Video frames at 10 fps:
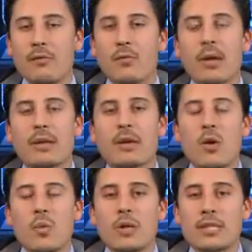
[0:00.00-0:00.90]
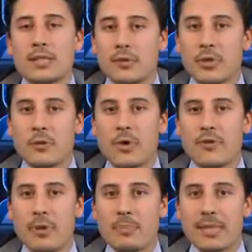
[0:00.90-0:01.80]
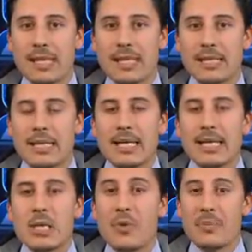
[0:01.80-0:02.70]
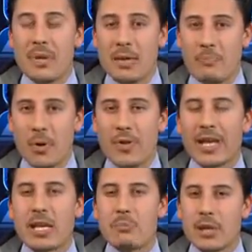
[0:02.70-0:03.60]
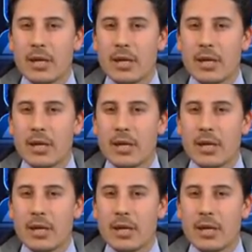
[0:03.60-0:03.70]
what district you want to represent, know the people, the key